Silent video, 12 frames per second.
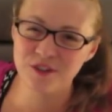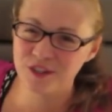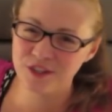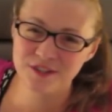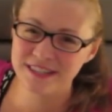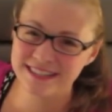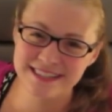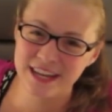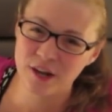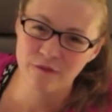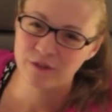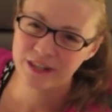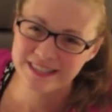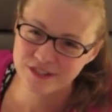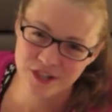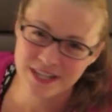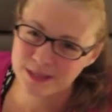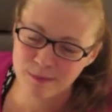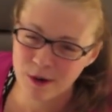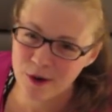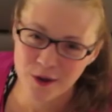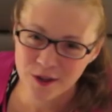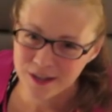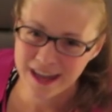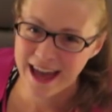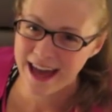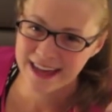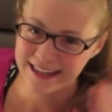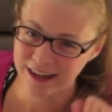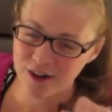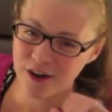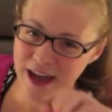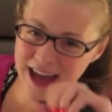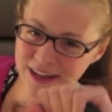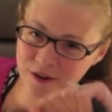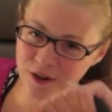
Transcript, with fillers: don't use it. It's like a free stress ball add on. Add